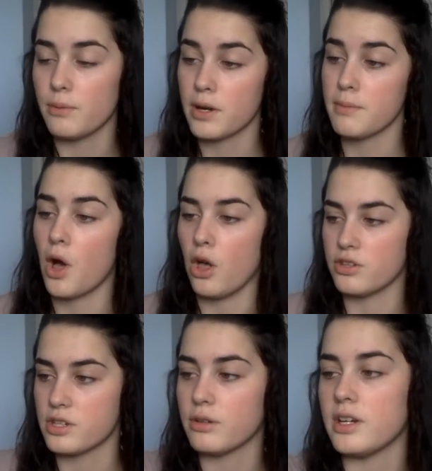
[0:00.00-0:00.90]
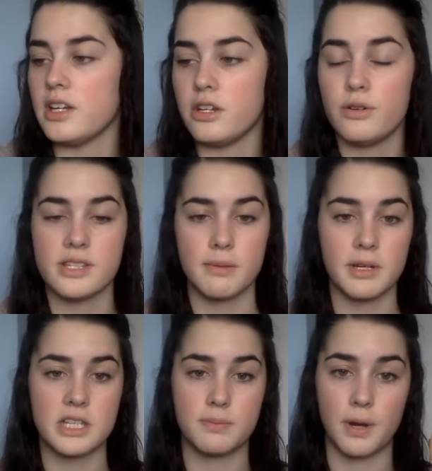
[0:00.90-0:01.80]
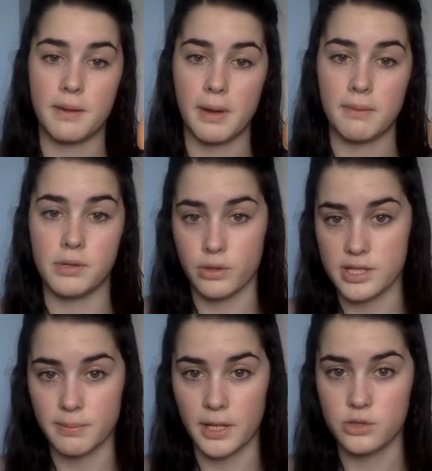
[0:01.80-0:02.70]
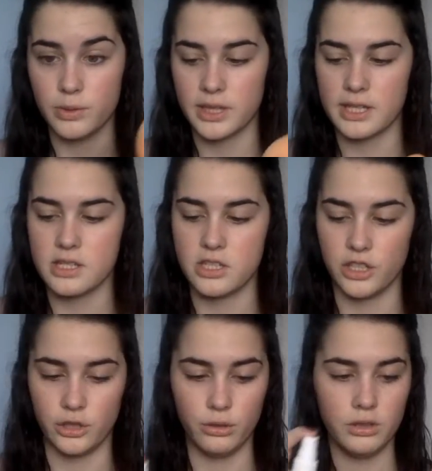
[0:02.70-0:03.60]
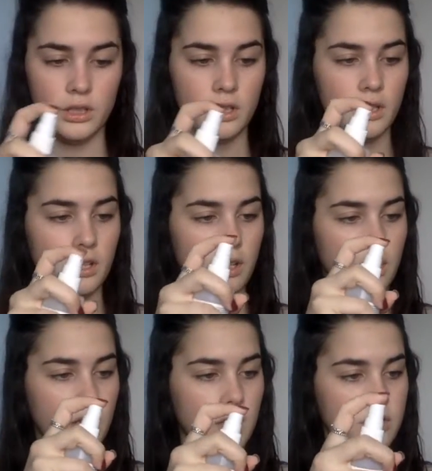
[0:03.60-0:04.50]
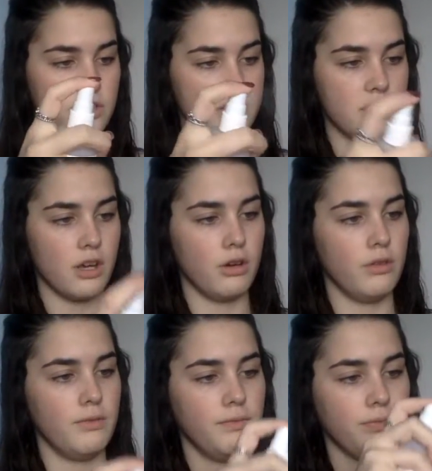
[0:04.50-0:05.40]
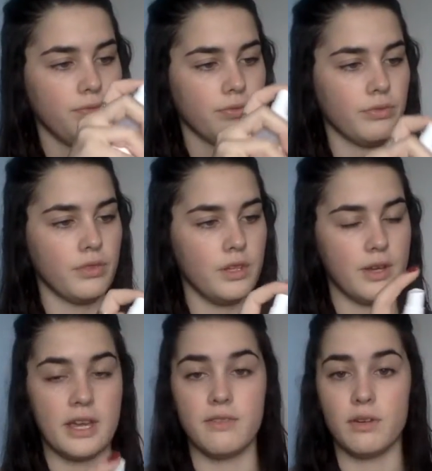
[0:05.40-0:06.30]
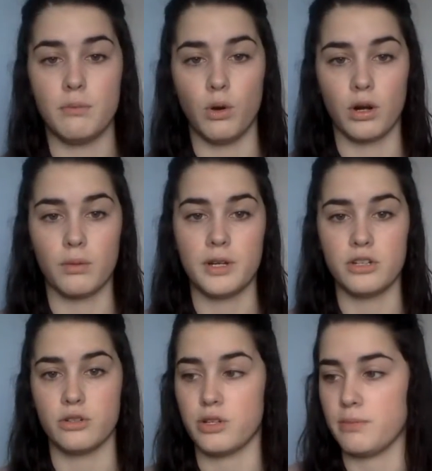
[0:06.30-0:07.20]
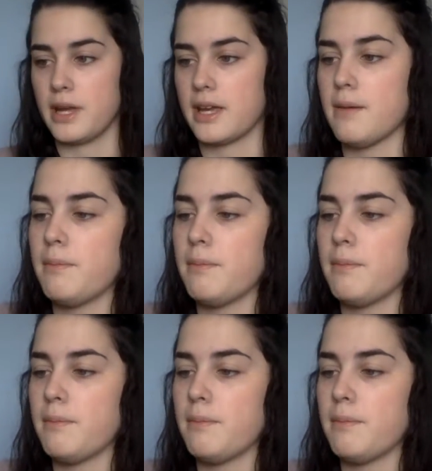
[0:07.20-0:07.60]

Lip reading: what I'm also going to do is I'm going to spray my beauty sponge with this too, just so you get even more when you're doing your makeup.